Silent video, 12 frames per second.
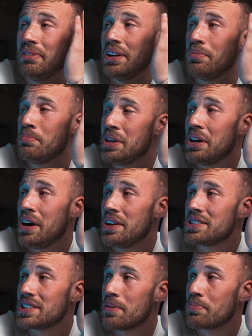And if I'm being
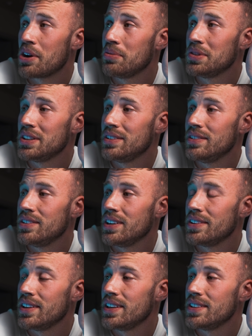honest, I've probably
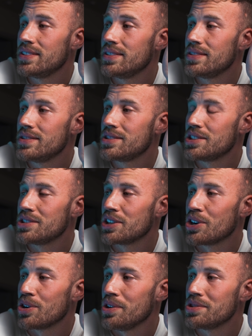done that to, to
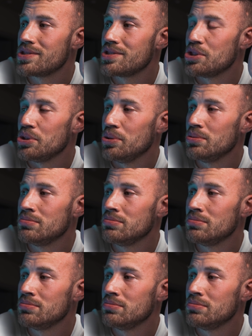girls too.